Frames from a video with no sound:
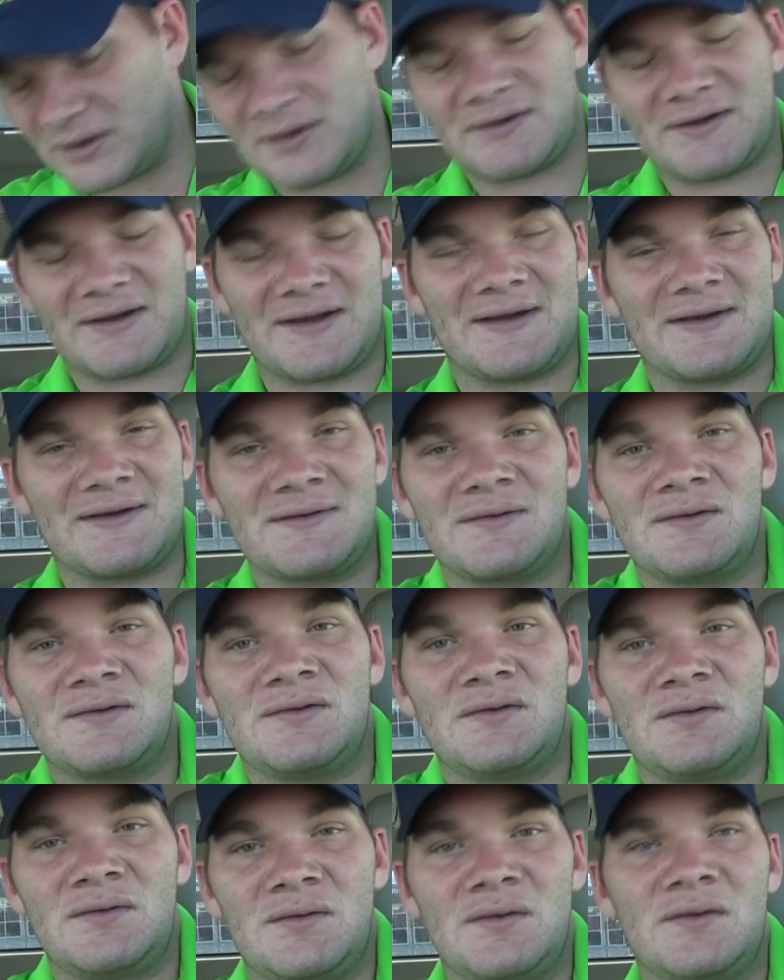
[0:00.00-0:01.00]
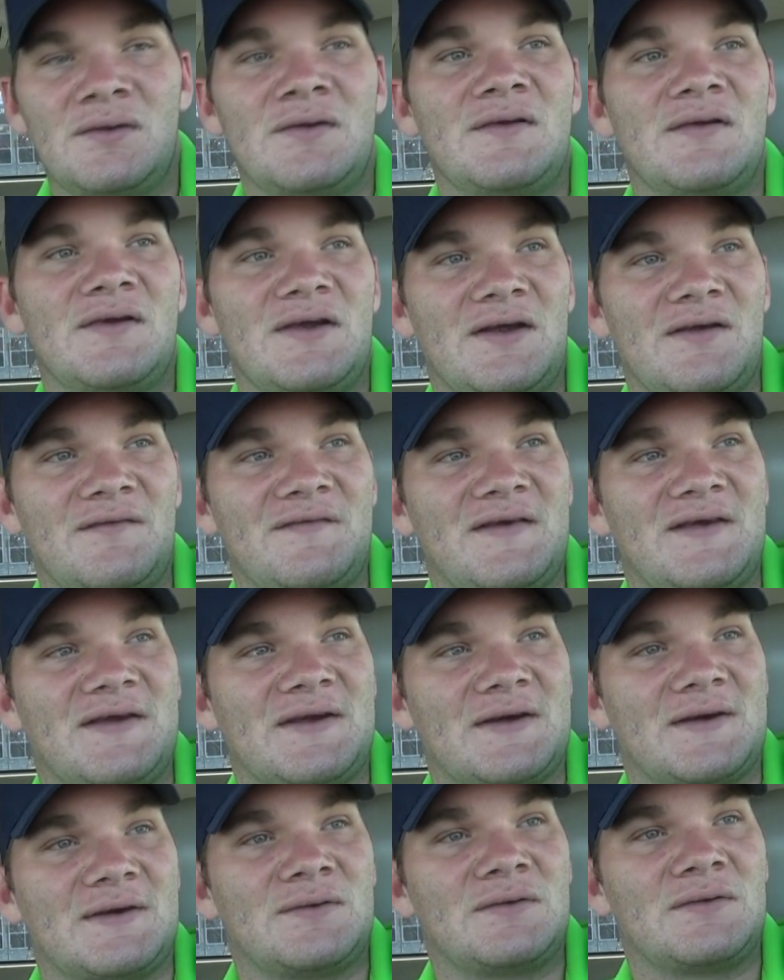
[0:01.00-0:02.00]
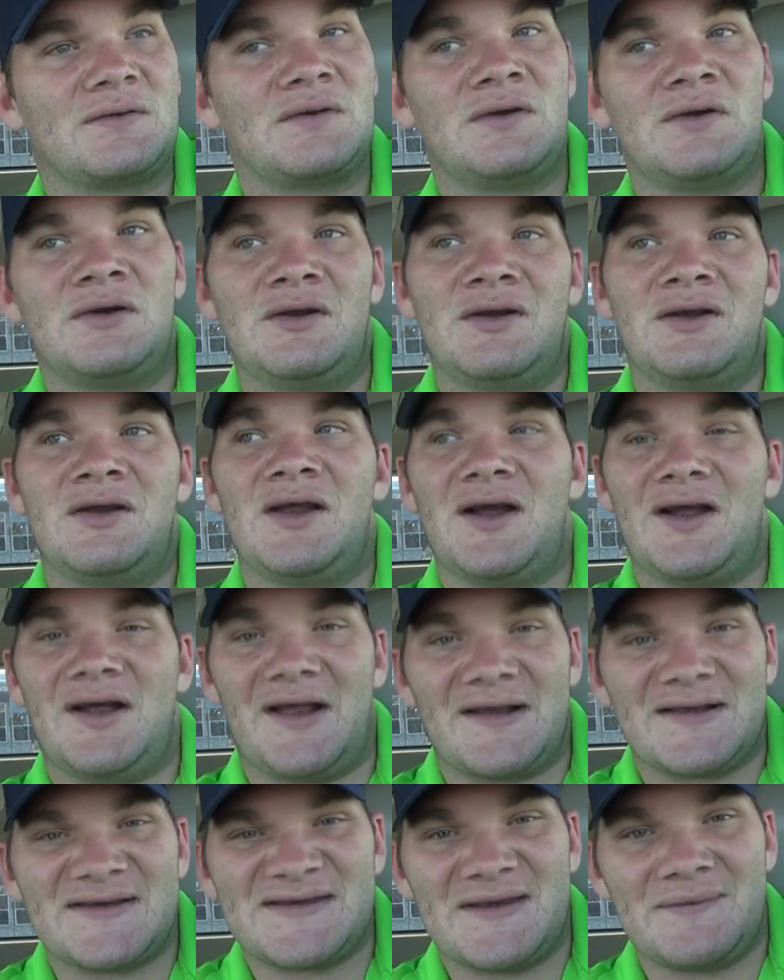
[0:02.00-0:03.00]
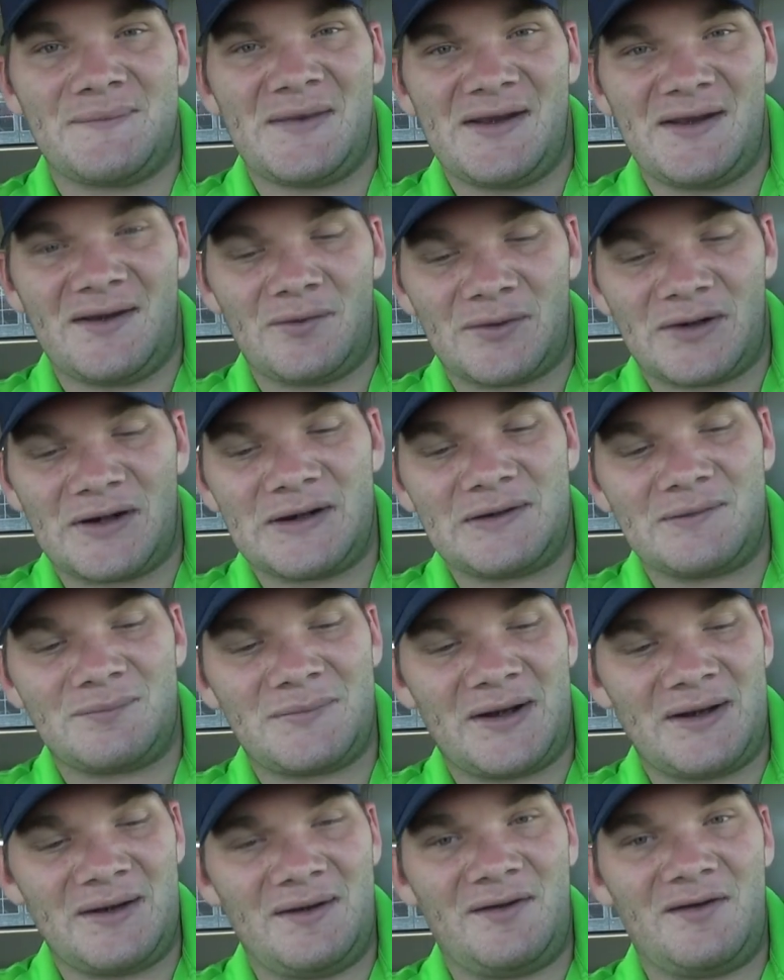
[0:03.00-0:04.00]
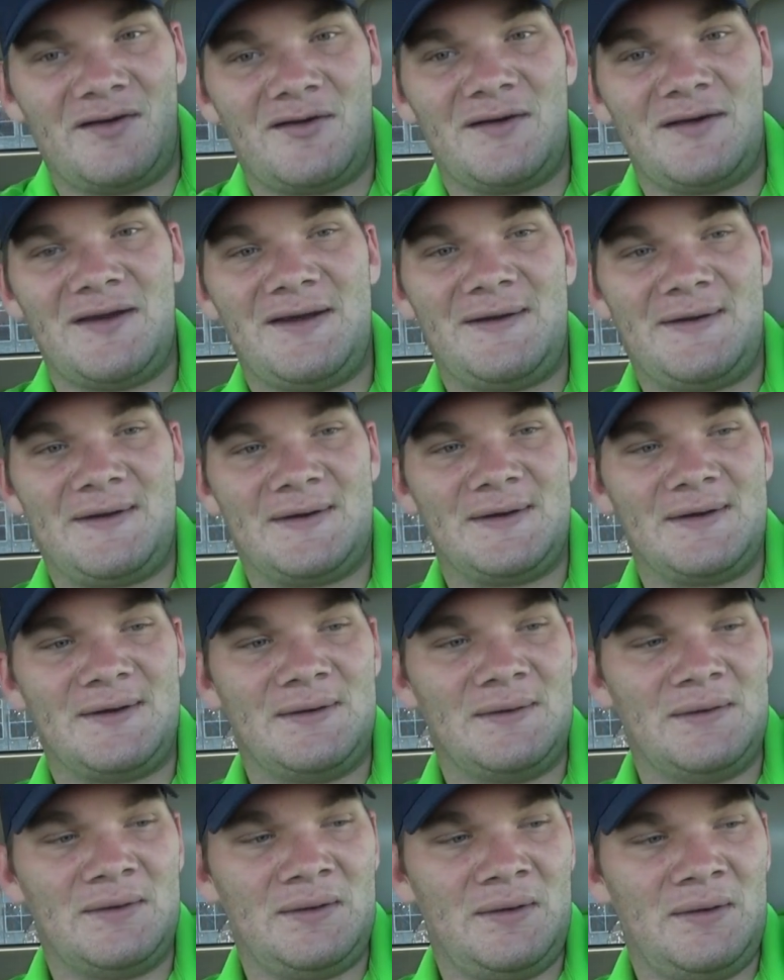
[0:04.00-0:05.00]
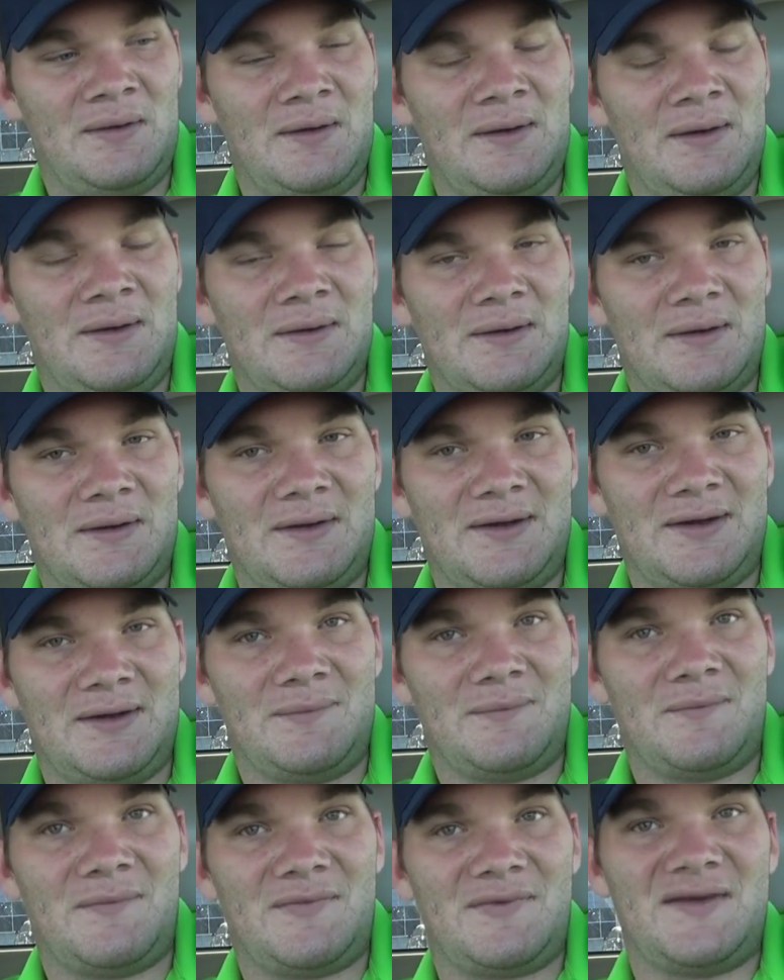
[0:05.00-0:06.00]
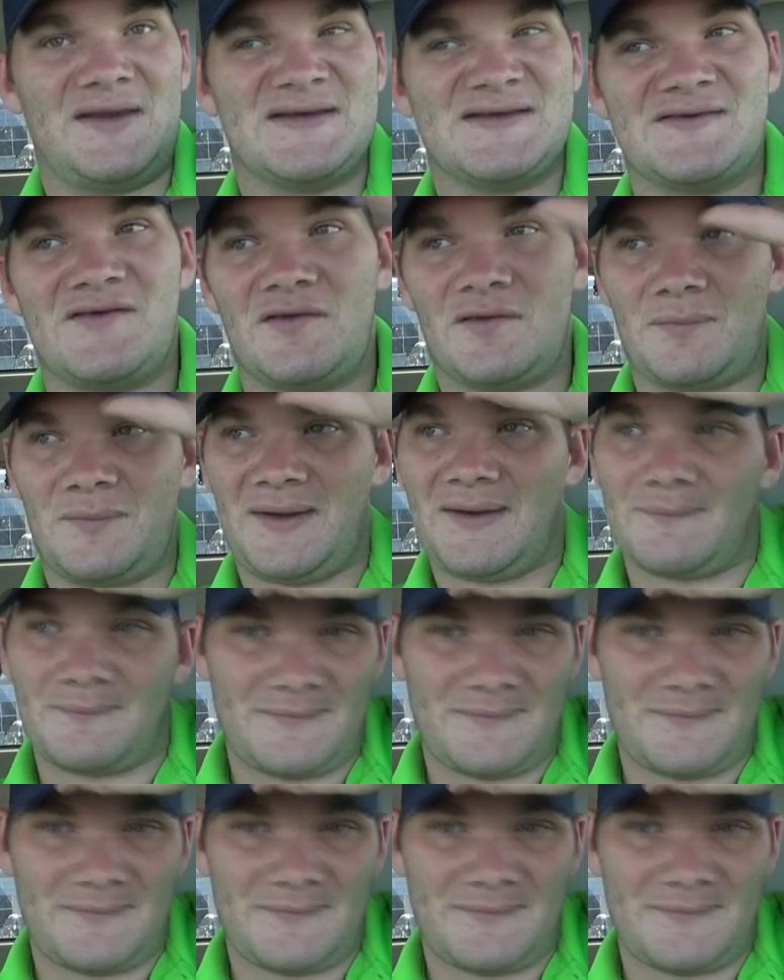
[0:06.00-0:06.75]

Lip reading: Okay. Go figure. Like I said, made it to work, about to go in here, get this little bit of